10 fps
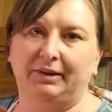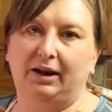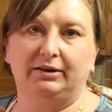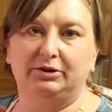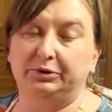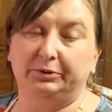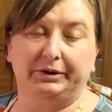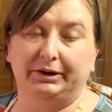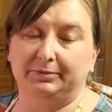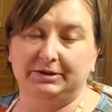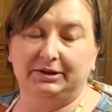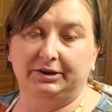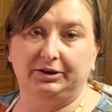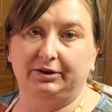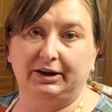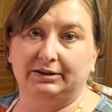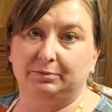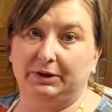I don't know where I'm steering you guys,